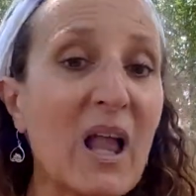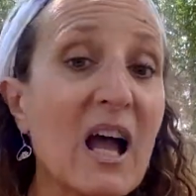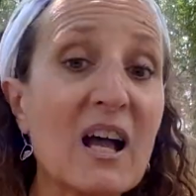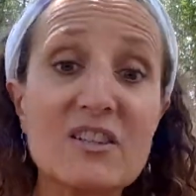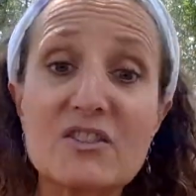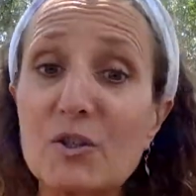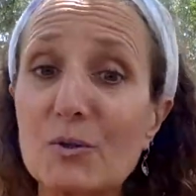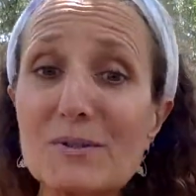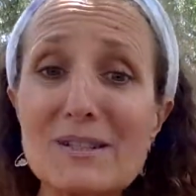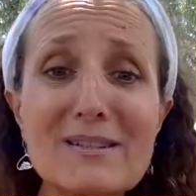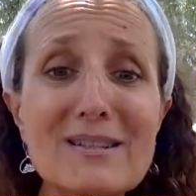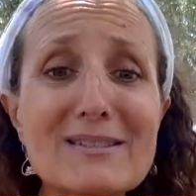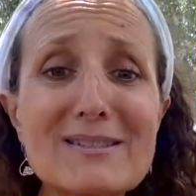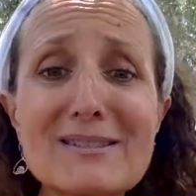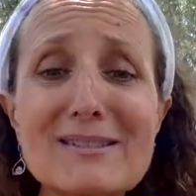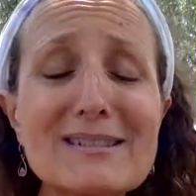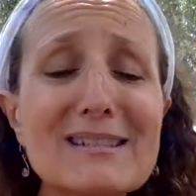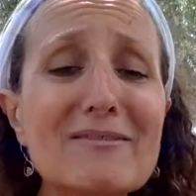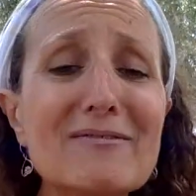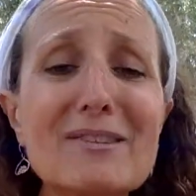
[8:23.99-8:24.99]
So this
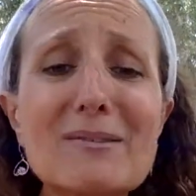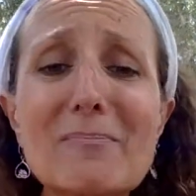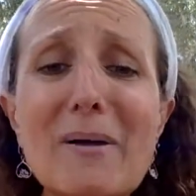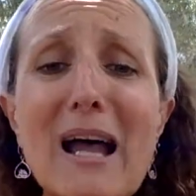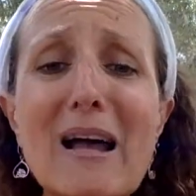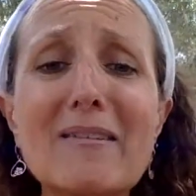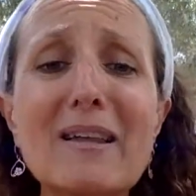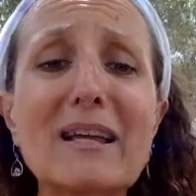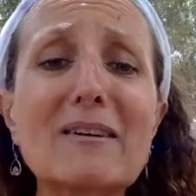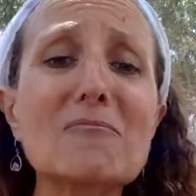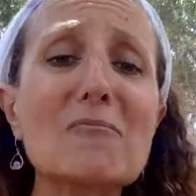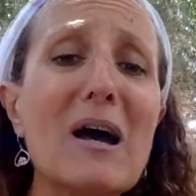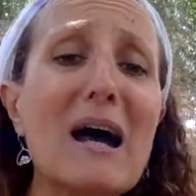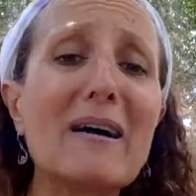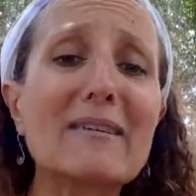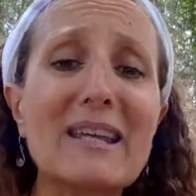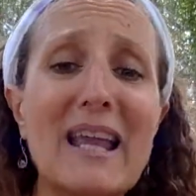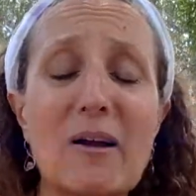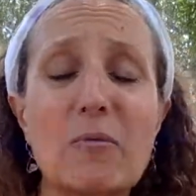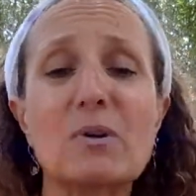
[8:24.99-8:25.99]
isn't even about like, we're
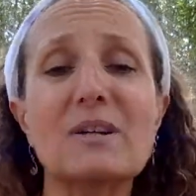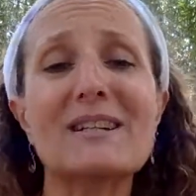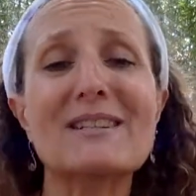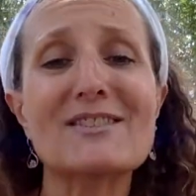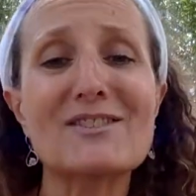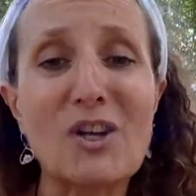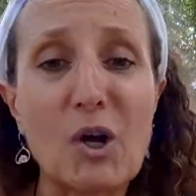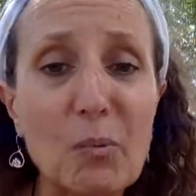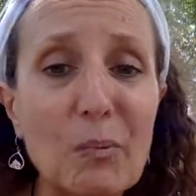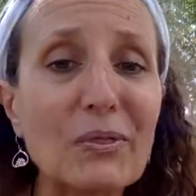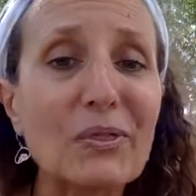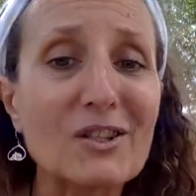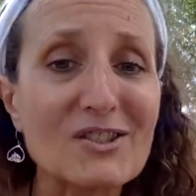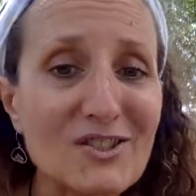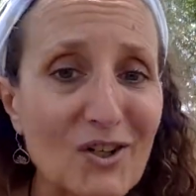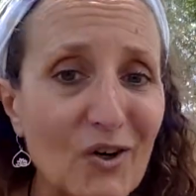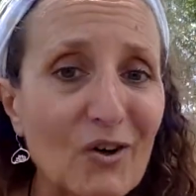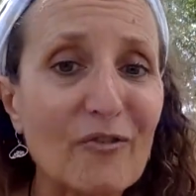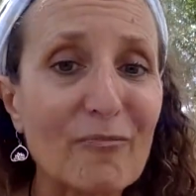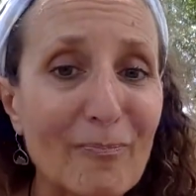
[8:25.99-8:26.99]
going to start with this
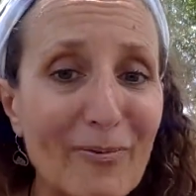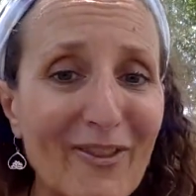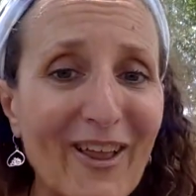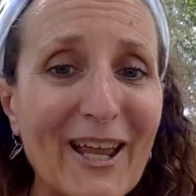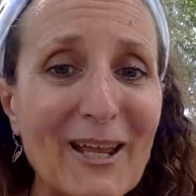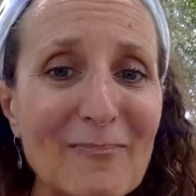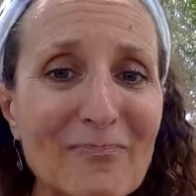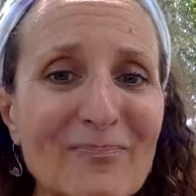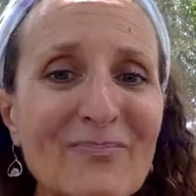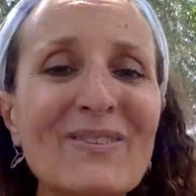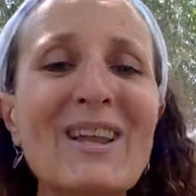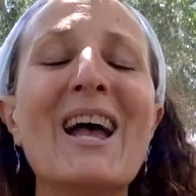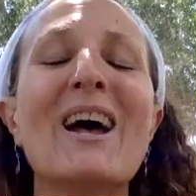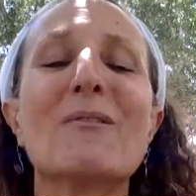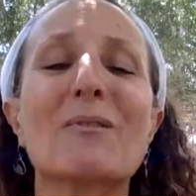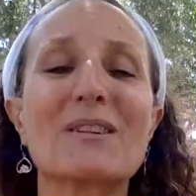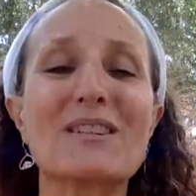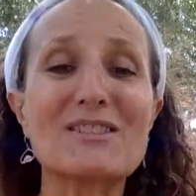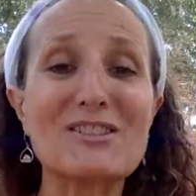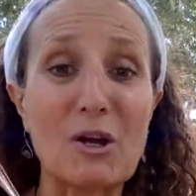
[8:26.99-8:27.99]
Earth plane.
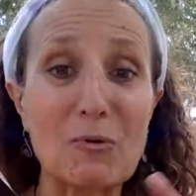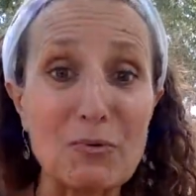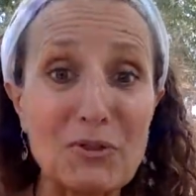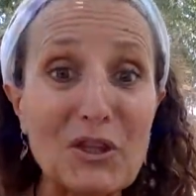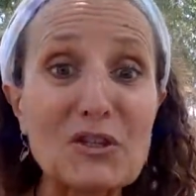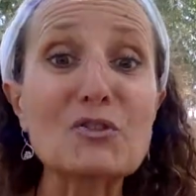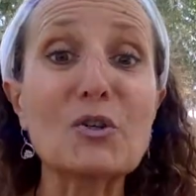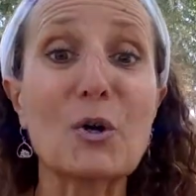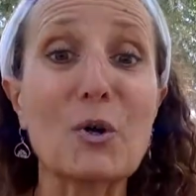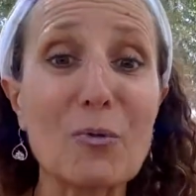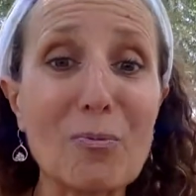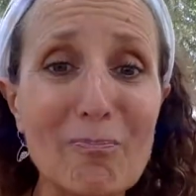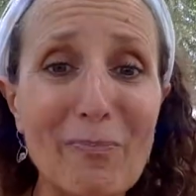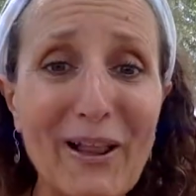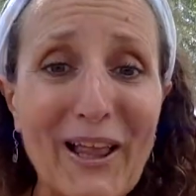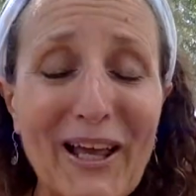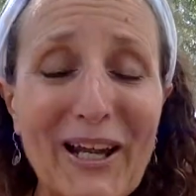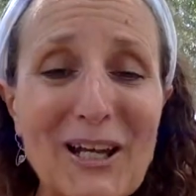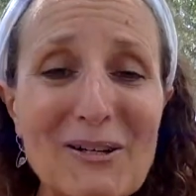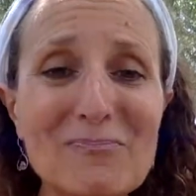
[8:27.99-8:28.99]
We're going to start with this Earth
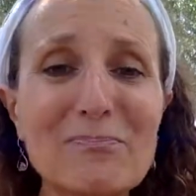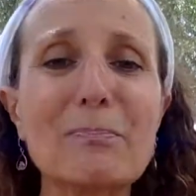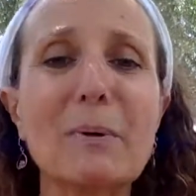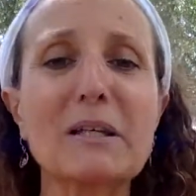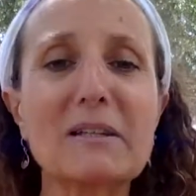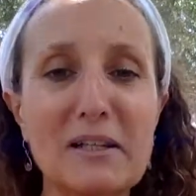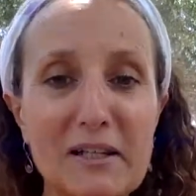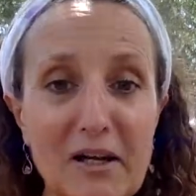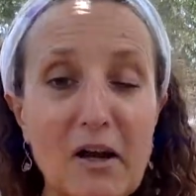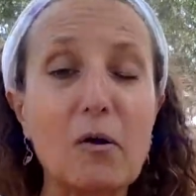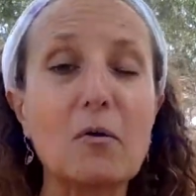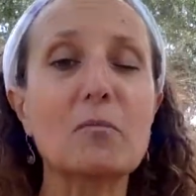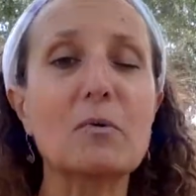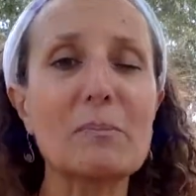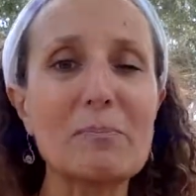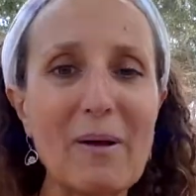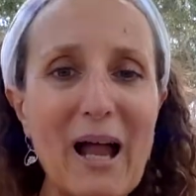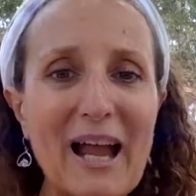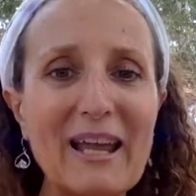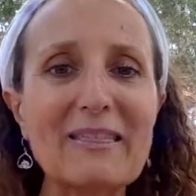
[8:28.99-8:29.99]
planet. But
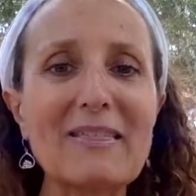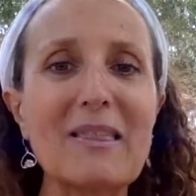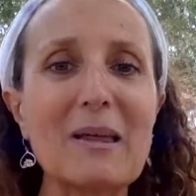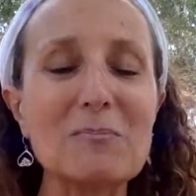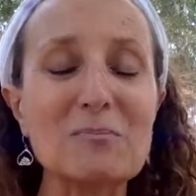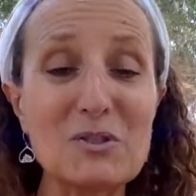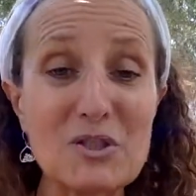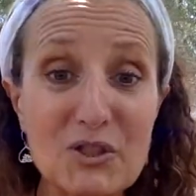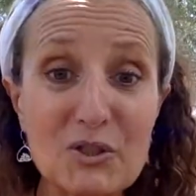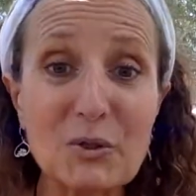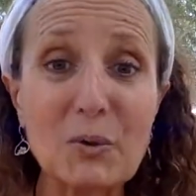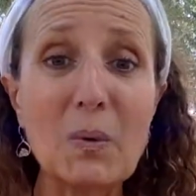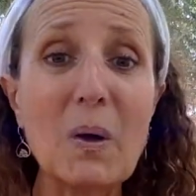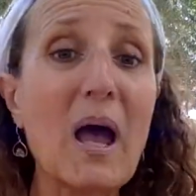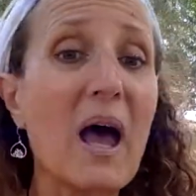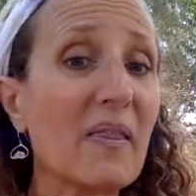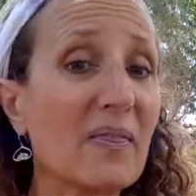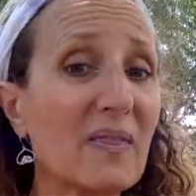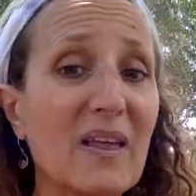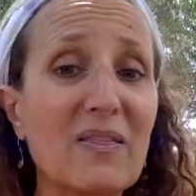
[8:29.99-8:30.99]
remind them too
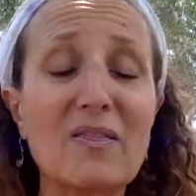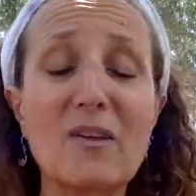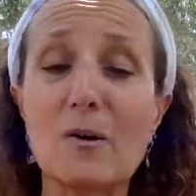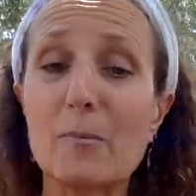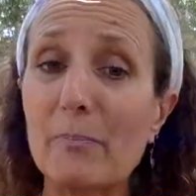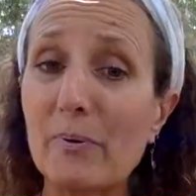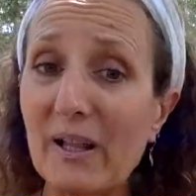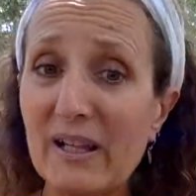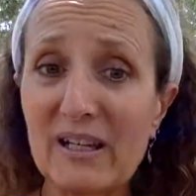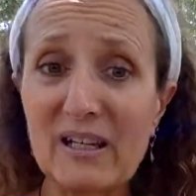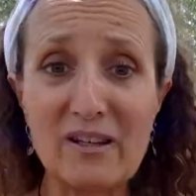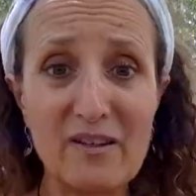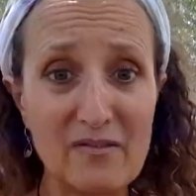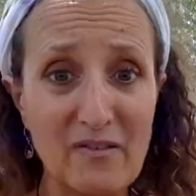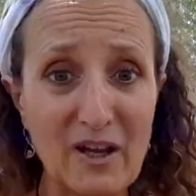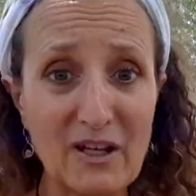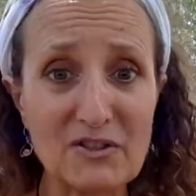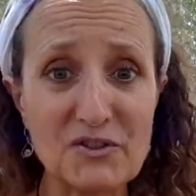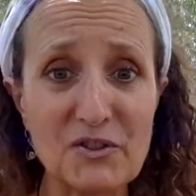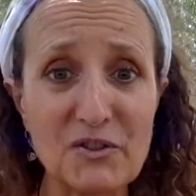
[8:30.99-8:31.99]
that there are plenty of
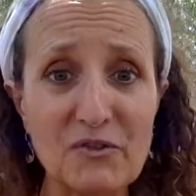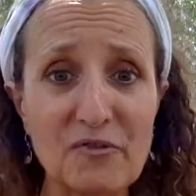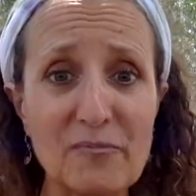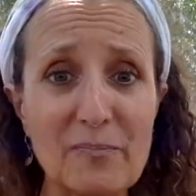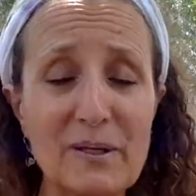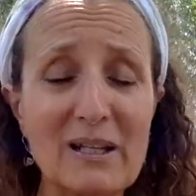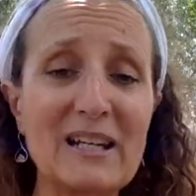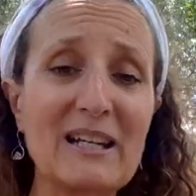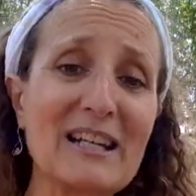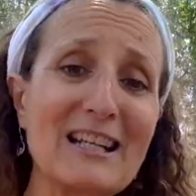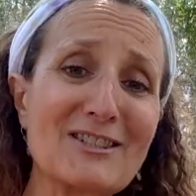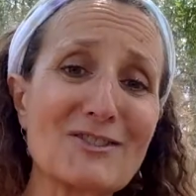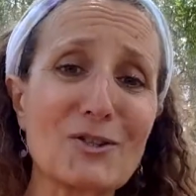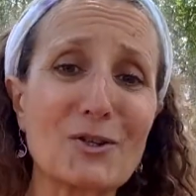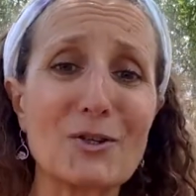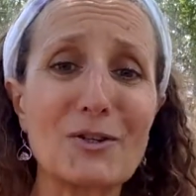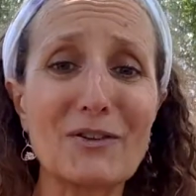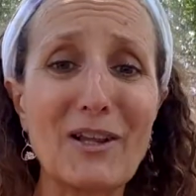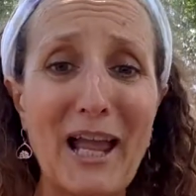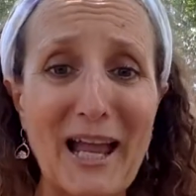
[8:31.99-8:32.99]
us who've been in
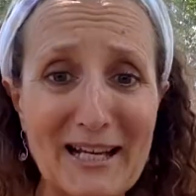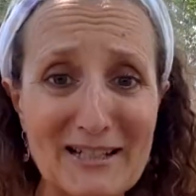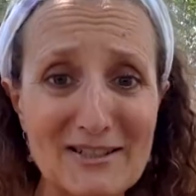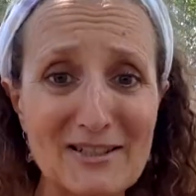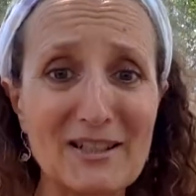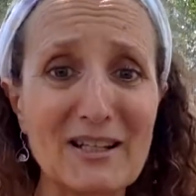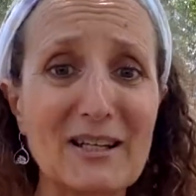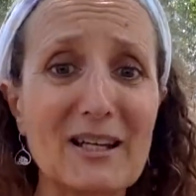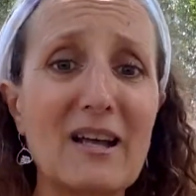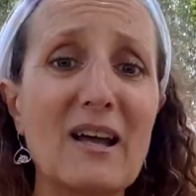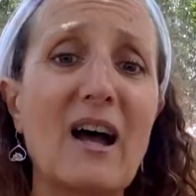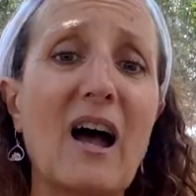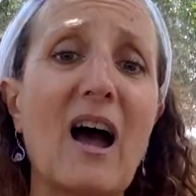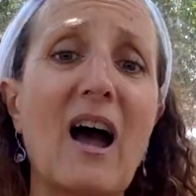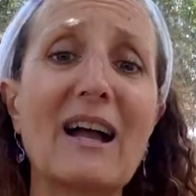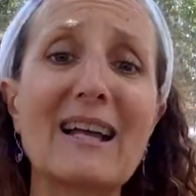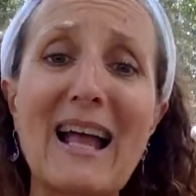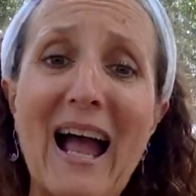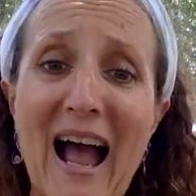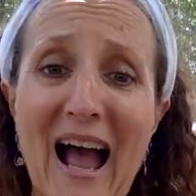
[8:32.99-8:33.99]
intergalactic
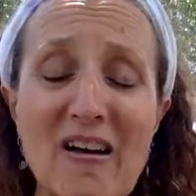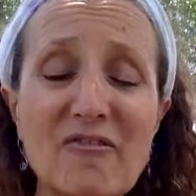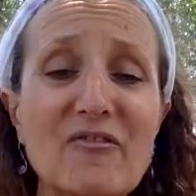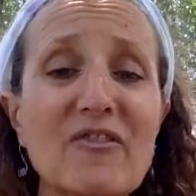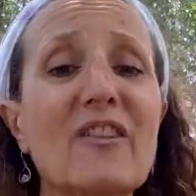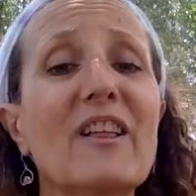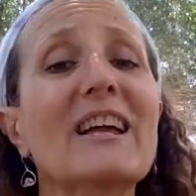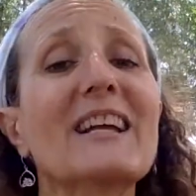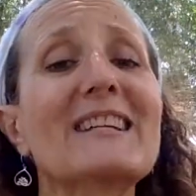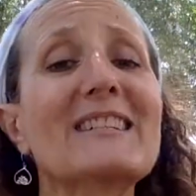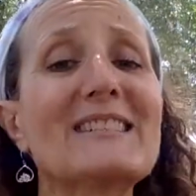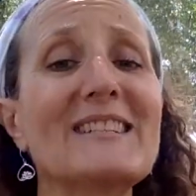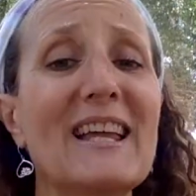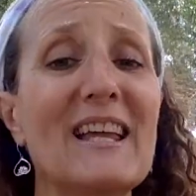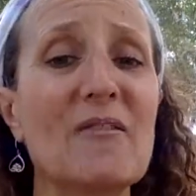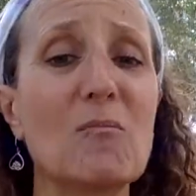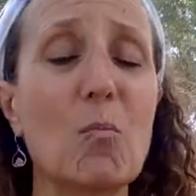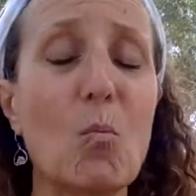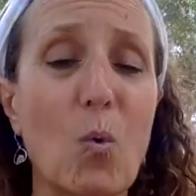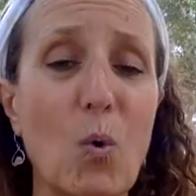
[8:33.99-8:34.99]
conflicts
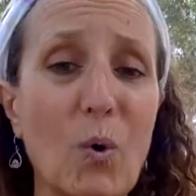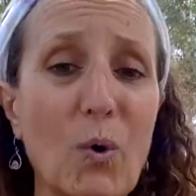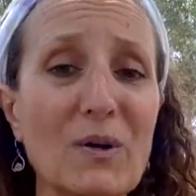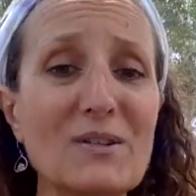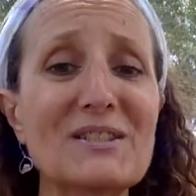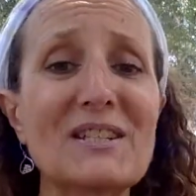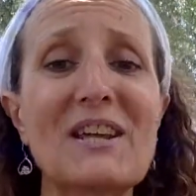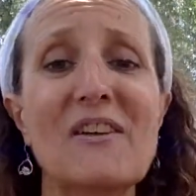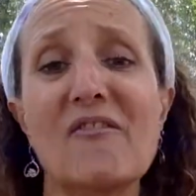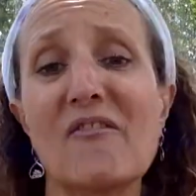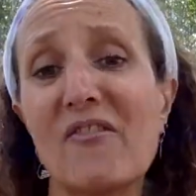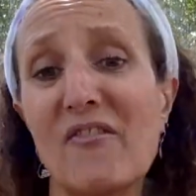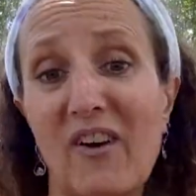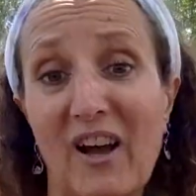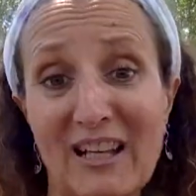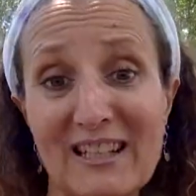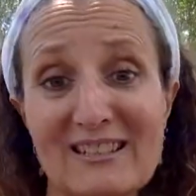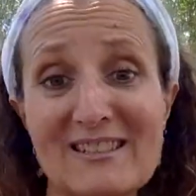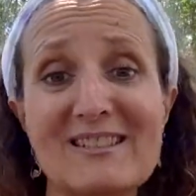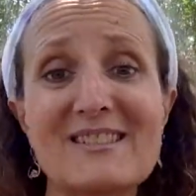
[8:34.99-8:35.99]
and wars and
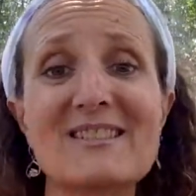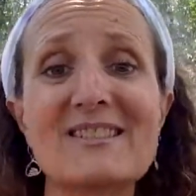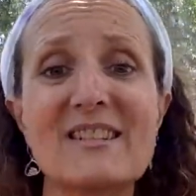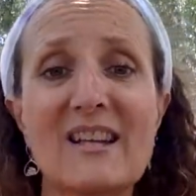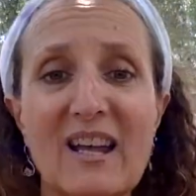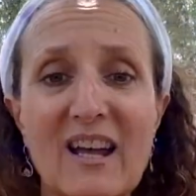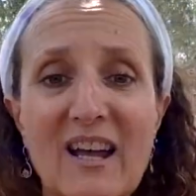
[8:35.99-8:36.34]
fights.